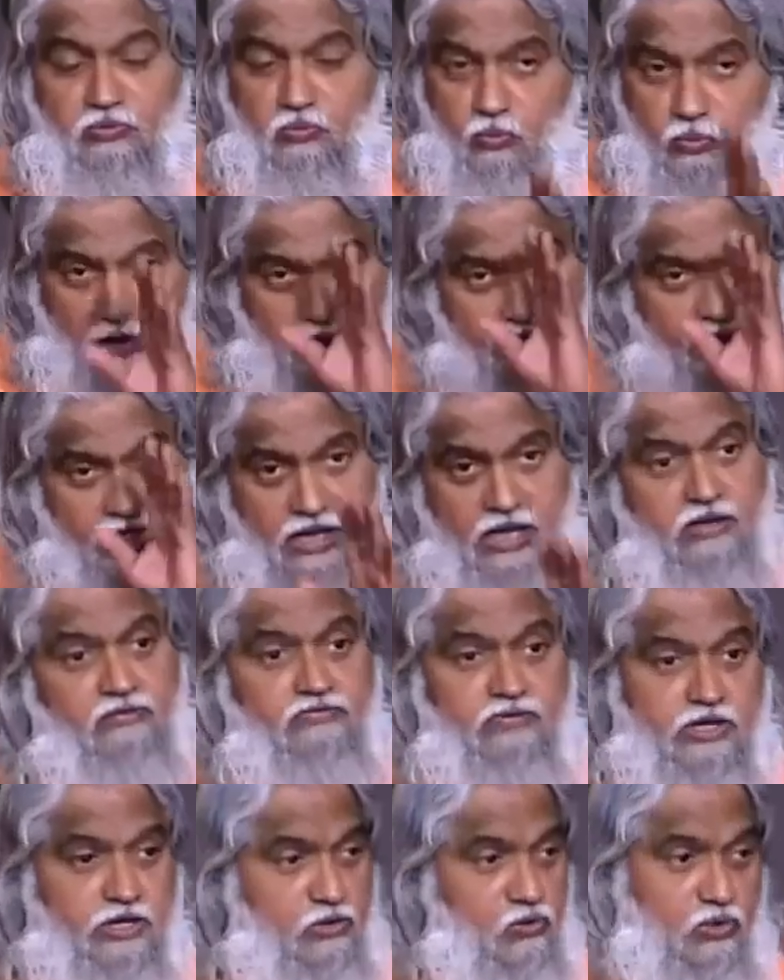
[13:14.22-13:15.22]

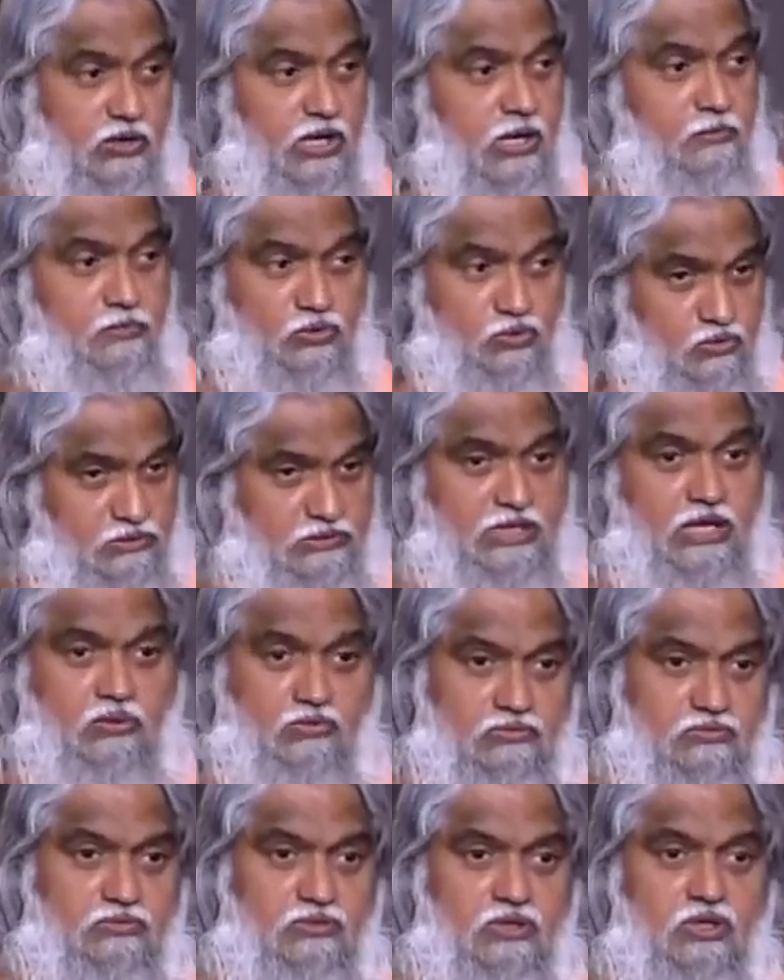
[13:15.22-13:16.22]
whenever you come to
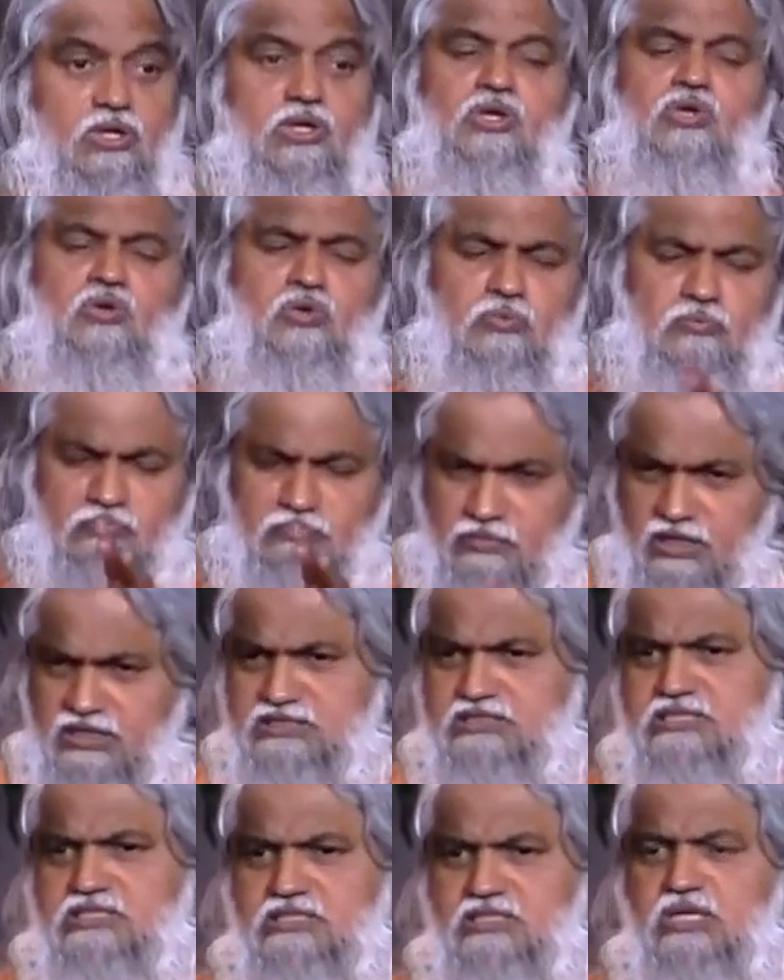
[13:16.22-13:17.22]
town, you
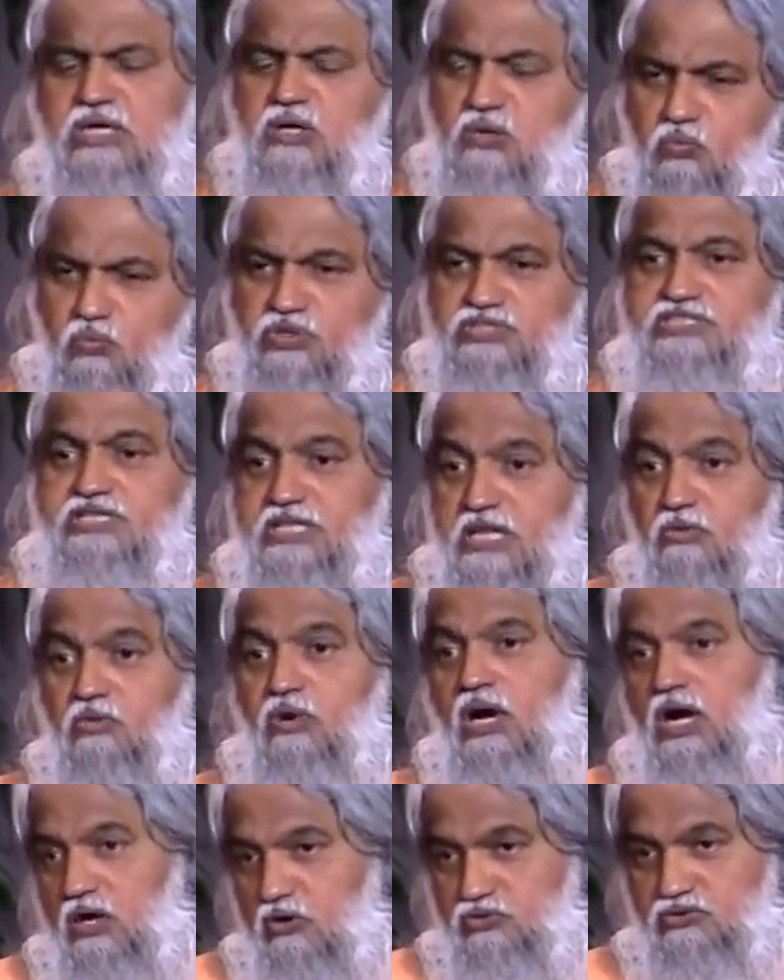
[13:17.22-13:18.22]
must visit our
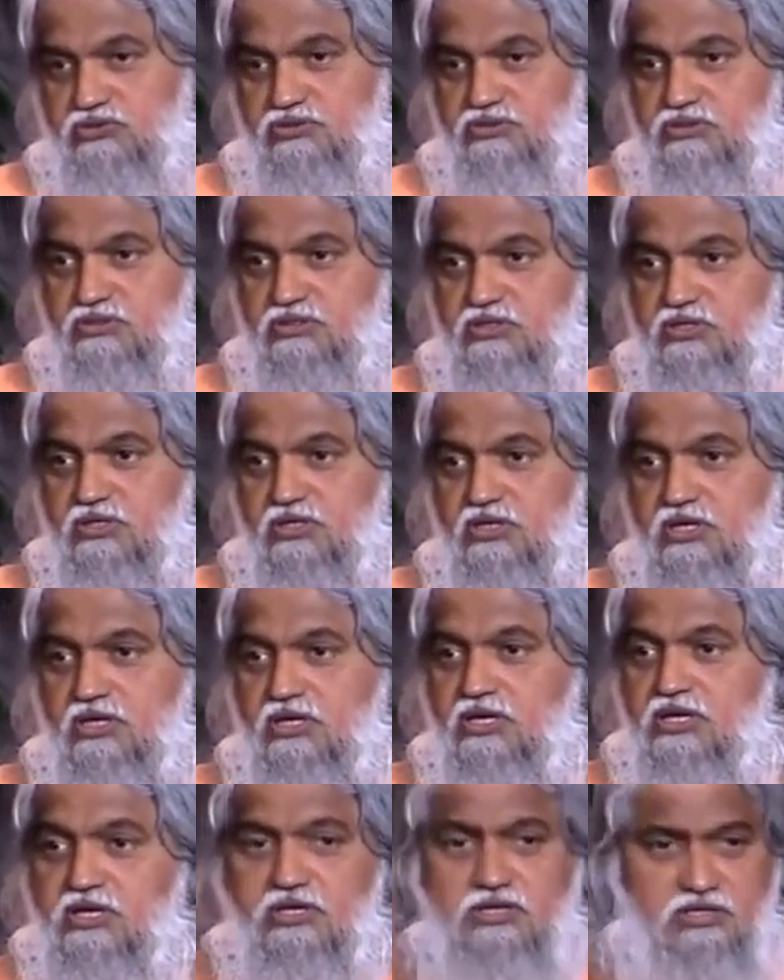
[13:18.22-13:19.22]
house.
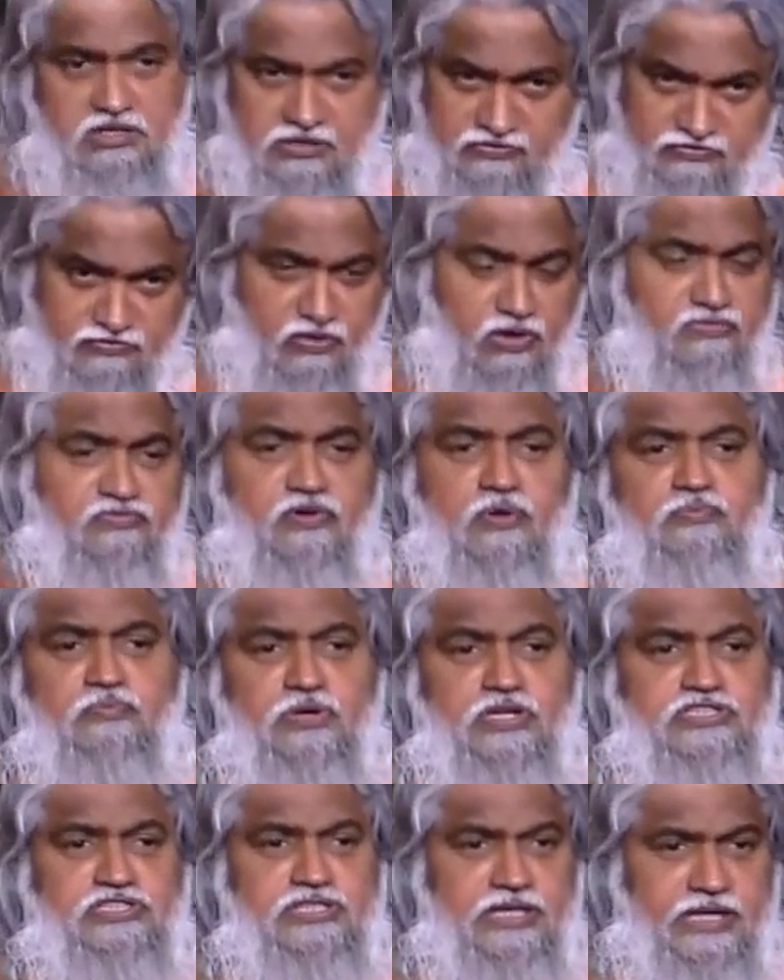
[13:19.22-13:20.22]
If not for
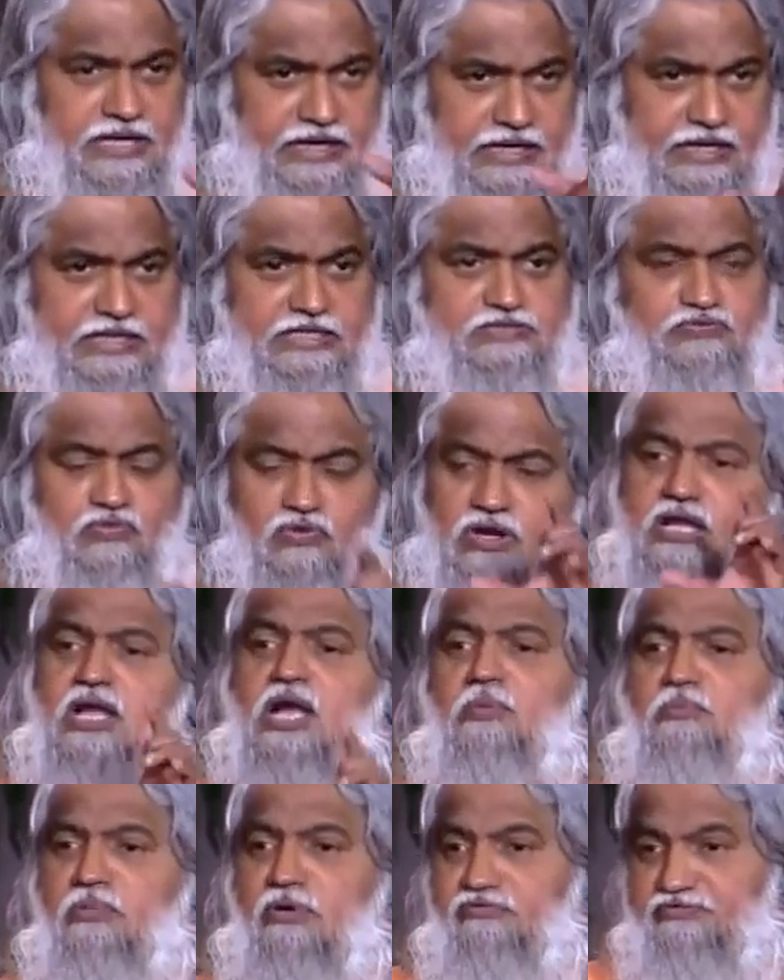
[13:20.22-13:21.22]
preaching, at least for a
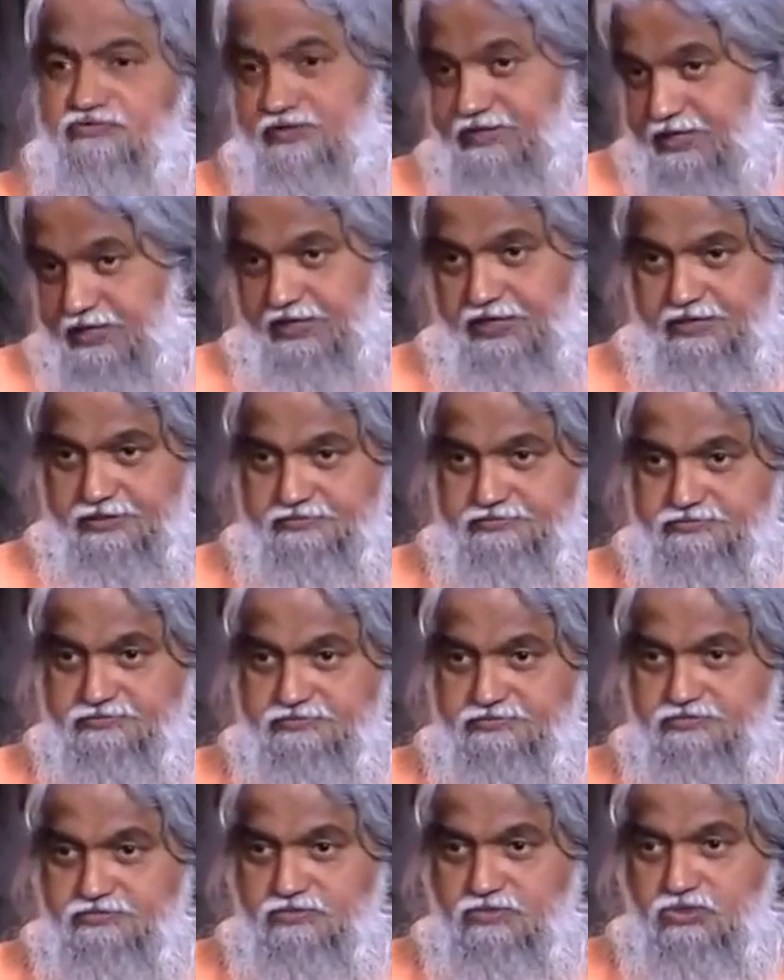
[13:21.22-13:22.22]
cup of tea.
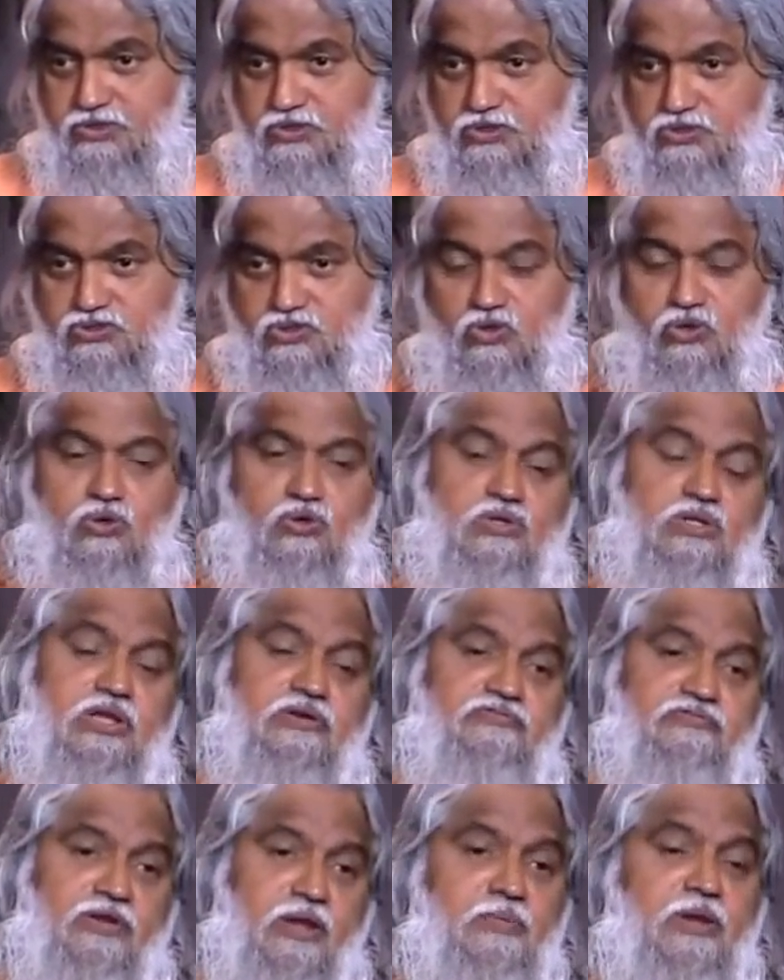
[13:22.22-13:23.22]
So the
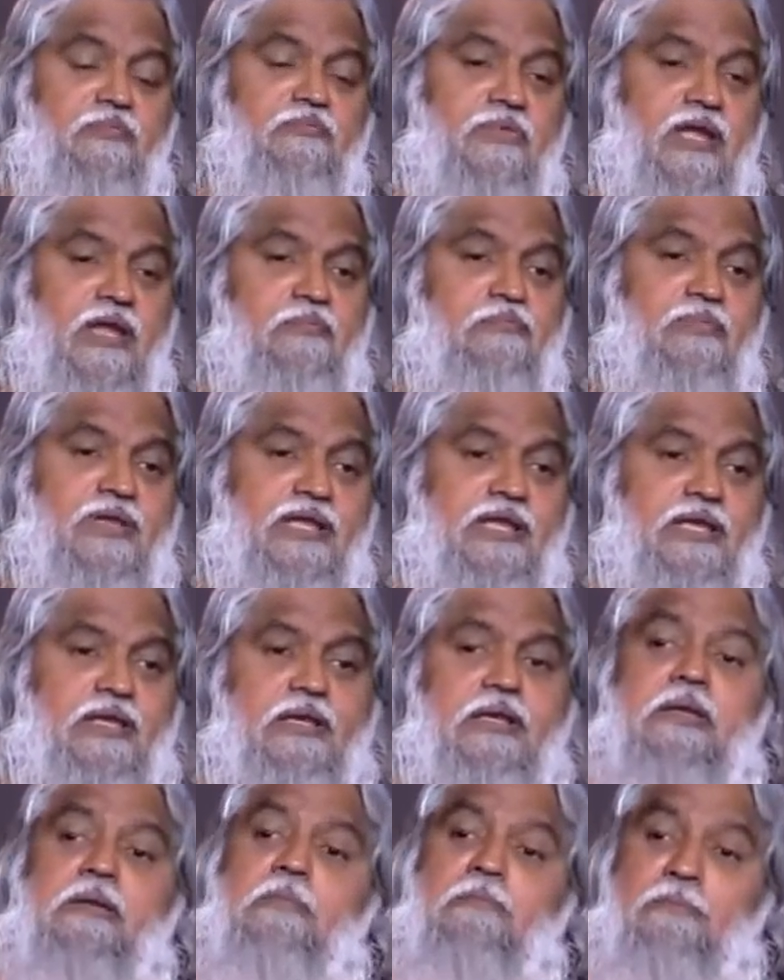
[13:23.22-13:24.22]
family made
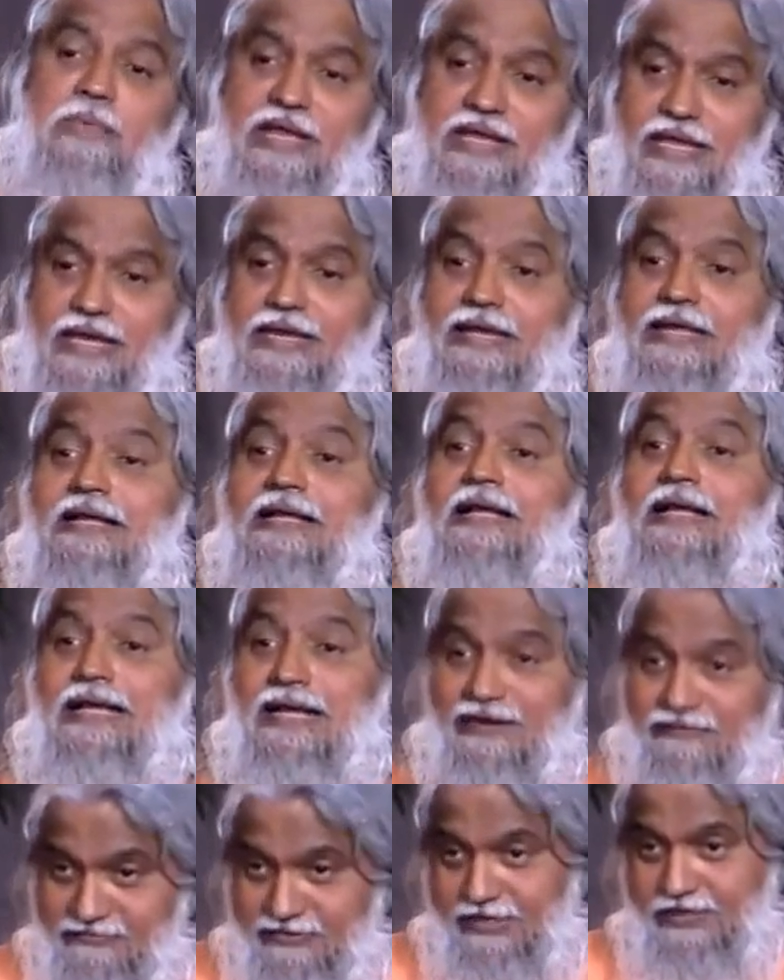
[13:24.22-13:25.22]
me make a
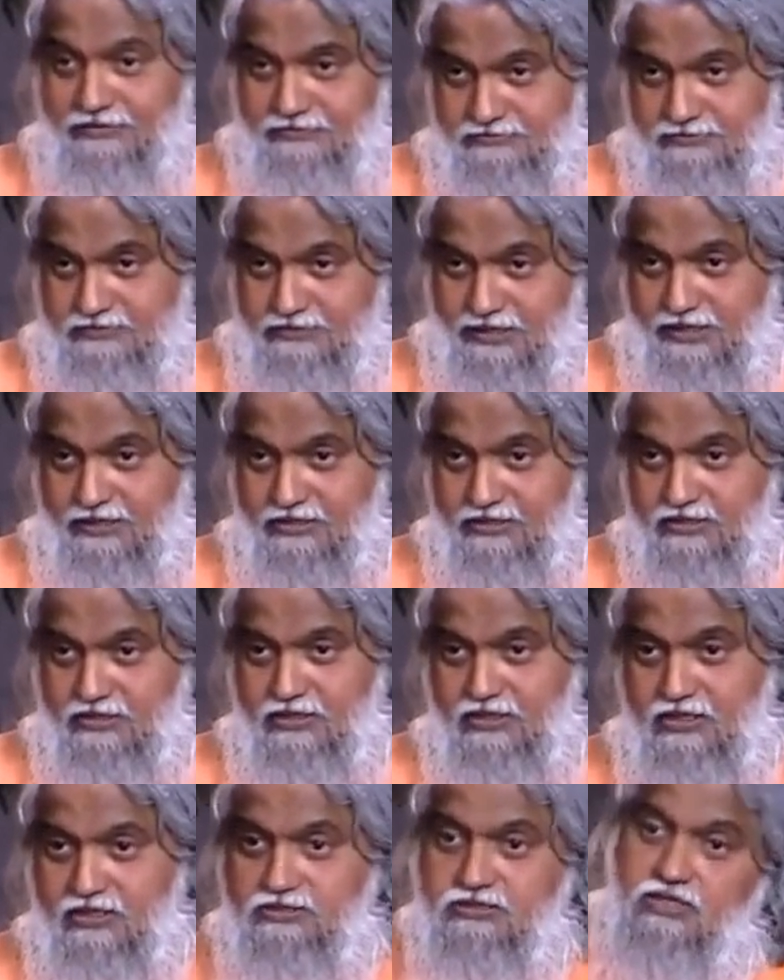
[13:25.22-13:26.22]
covenant sign. I
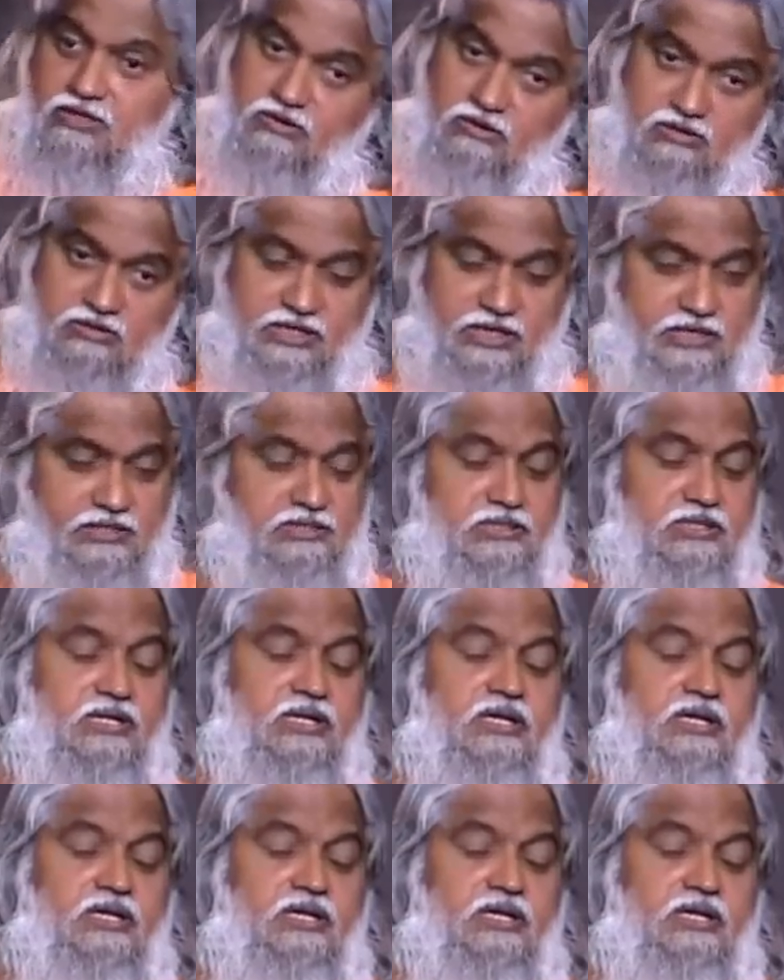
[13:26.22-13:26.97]
said, all right.